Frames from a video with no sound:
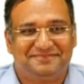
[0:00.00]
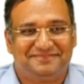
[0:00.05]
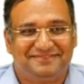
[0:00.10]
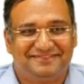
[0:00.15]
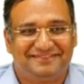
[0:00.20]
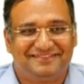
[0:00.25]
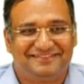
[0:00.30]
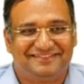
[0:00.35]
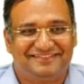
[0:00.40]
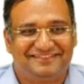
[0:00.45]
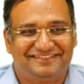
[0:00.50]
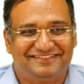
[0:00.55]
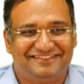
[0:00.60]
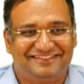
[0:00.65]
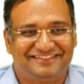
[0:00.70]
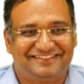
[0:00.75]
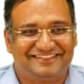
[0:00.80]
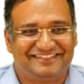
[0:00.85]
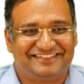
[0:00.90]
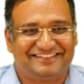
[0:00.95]

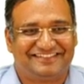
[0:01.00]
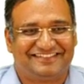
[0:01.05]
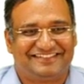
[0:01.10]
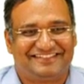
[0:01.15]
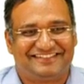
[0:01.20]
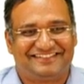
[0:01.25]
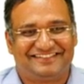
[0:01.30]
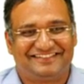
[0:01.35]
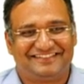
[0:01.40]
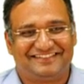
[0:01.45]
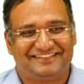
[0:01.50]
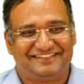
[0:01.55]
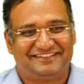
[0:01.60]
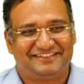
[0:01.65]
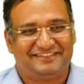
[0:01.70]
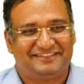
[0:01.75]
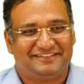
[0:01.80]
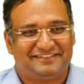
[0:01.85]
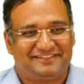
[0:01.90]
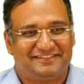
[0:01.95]

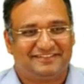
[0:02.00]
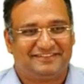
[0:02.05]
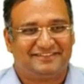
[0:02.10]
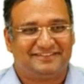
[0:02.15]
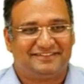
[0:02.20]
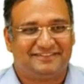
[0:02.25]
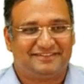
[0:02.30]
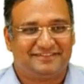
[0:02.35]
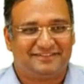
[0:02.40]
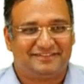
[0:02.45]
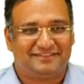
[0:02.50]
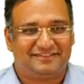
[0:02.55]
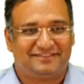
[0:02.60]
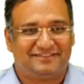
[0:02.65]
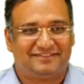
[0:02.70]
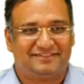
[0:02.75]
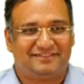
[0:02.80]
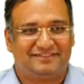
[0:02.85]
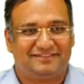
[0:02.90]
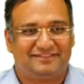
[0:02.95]

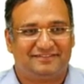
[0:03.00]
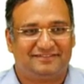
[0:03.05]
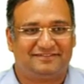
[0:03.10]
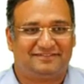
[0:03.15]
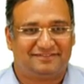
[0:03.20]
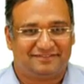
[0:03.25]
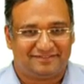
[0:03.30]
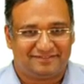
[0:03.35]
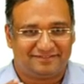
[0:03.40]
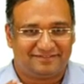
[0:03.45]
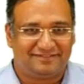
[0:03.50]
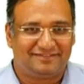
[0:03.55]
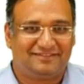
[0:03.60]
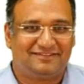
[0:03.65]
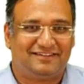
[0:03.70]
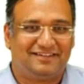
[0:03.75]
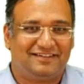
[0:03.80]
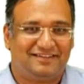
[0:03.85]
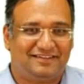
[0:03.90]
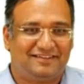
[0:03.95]

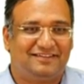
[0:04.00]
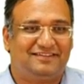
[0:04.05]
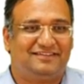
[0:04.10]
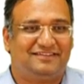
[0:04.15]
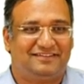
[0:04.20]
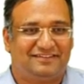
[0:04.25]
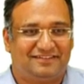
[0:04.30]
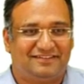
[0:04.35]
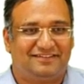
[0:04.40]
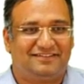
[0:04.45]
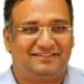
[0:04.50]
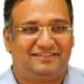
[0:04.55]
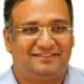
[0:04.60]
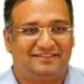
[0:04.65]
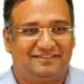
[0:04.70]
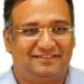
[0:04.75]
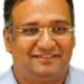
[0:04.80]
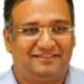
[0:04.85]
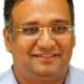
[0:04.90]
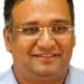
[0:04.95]

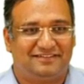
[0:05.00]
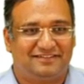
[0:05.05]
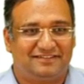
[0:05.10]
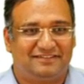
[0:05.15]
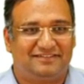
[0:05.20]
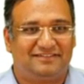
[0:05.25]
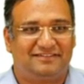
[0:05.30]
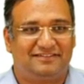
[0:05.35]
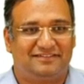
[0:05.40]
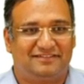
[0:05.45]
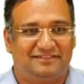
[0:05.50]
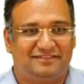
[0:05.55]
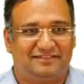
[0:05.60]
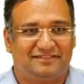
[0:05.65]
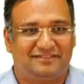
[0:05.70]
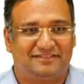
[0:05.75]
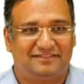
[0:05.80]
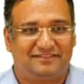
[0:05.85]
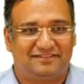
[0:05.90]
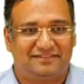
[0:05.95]

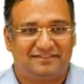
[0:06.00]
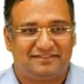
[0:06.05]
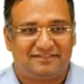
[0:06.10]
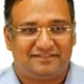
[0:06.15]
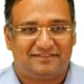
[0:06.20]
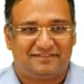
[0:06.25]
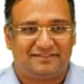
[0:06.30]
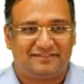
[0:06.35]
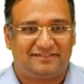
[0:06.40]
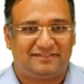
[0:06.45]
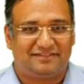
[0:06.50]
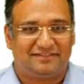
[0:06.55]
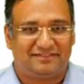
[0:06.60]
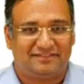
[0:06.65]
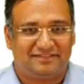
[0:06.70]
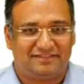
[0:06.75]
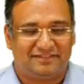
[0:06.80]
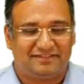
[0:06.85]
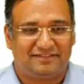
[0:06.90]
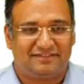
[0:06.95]

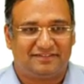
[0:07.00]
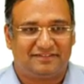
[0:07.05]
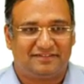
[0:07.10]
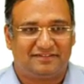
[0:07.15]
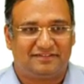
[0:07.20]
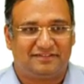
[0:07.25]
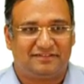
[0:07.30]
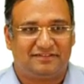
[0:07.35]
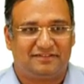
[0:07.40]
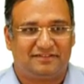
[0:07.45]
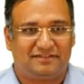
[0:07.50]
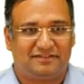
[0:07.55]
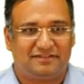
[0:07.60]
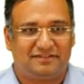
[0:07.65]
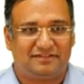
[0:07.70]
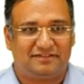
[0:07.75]
[no speech]